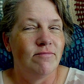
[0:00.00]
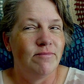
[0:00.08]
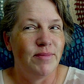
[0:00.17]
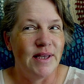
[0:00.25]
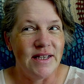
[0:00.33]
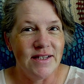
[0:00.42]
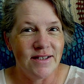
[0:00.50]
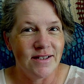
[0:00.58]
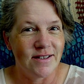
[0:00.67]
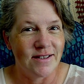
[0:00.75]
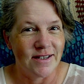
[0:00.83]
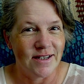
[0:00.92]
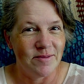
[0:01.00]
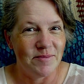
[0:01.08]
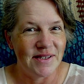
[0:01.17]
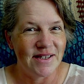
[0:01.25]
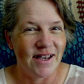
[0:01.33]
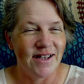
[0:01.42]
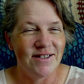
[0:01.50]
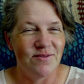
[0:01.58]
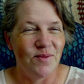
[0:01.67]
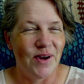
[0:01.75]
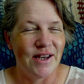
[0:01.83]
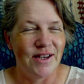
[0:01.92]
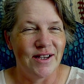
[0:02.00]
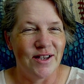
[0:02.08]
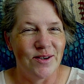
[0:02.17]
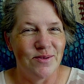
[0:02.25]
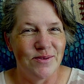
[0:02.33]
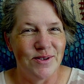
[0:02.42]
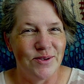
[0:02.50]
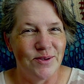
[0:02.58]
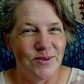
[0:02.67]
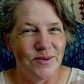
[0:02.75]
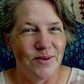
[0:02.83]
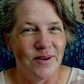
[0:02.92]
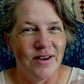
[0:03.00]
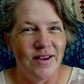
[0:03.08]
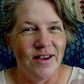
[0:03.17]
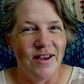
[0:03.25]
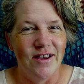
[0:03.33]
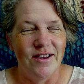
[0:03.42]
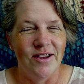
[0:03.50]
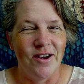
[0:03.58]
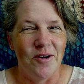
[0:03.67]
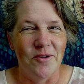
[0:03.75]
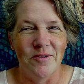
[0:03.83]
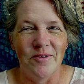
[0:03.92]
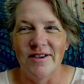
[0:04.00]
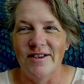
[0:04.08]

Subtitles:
basically, besides inviting you to, you know,